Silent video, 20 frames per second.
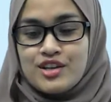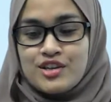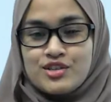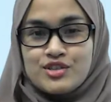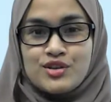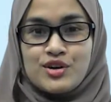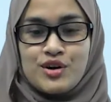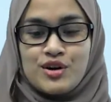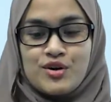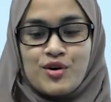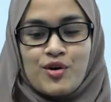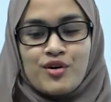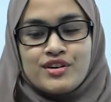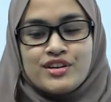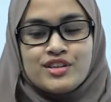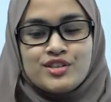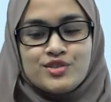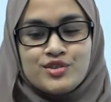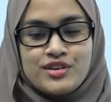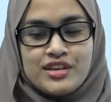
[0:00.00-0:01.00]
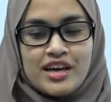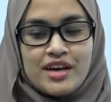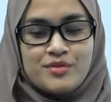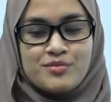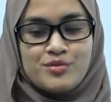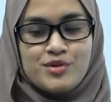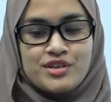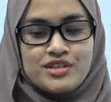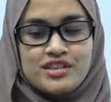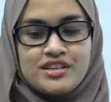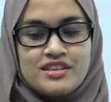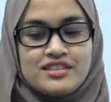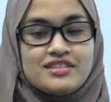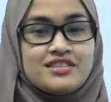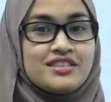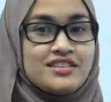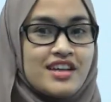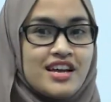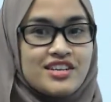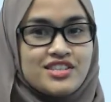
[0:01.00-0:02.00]
So according to Cambridge
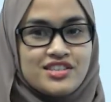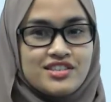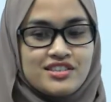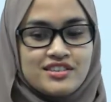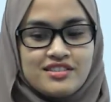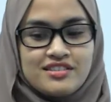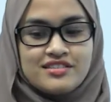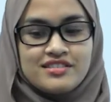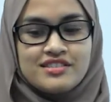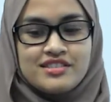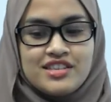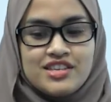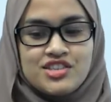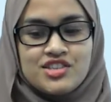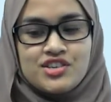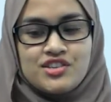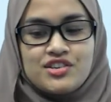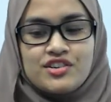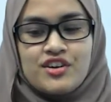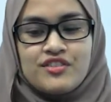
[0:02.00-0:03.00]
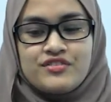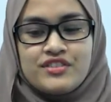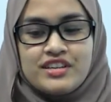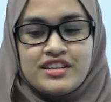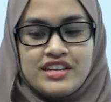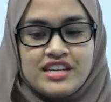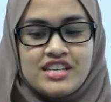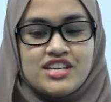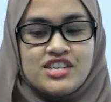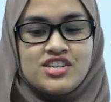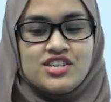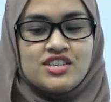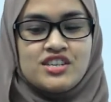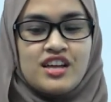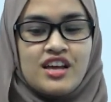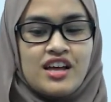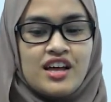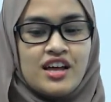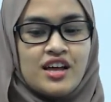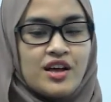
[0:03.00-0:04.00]
International Dictionary of English,
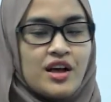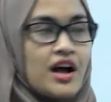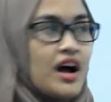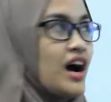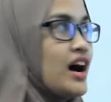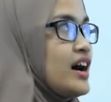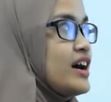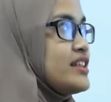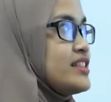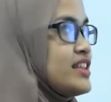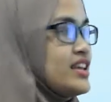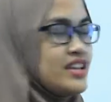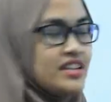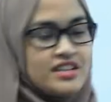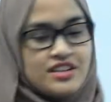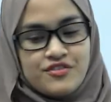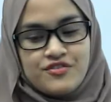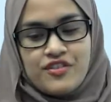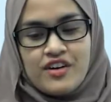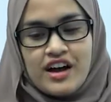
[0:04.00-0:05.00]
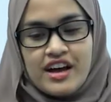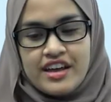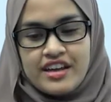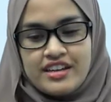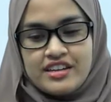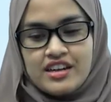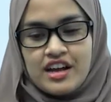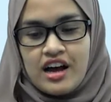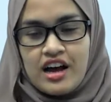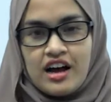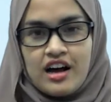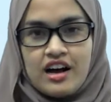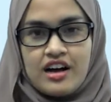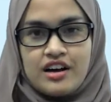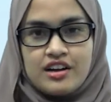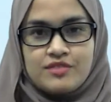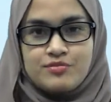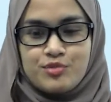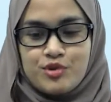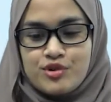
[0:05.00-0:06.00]
they define
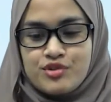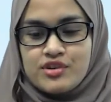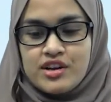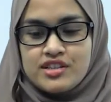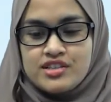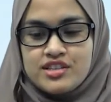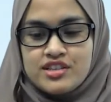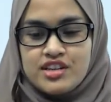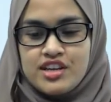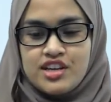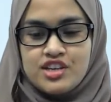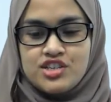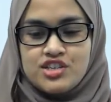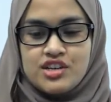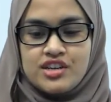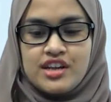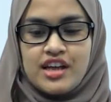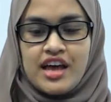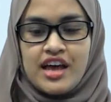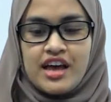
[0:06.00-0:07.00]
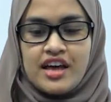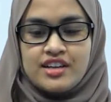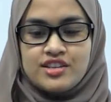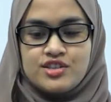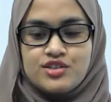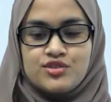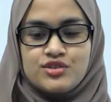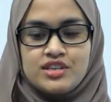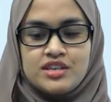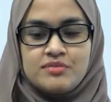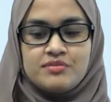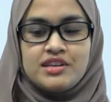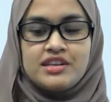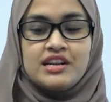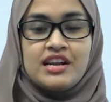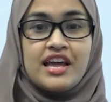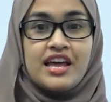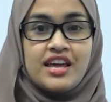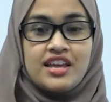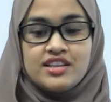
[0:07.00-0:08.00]
procrastination as to keep
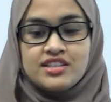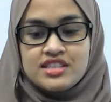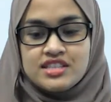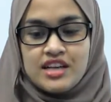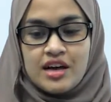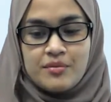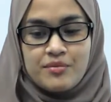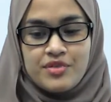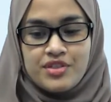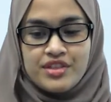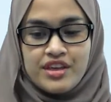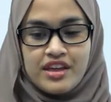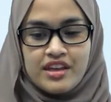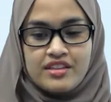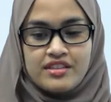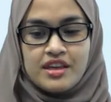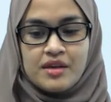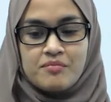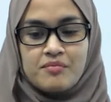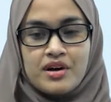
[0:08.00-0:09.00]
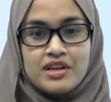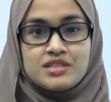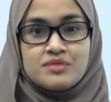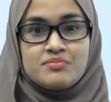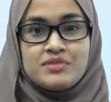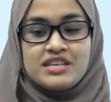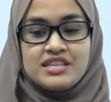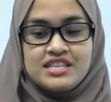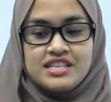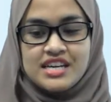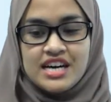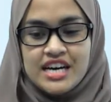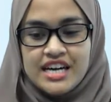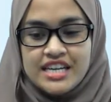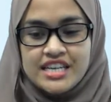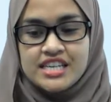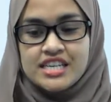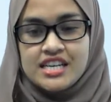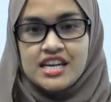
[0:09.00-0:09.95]
delaying something that must be done.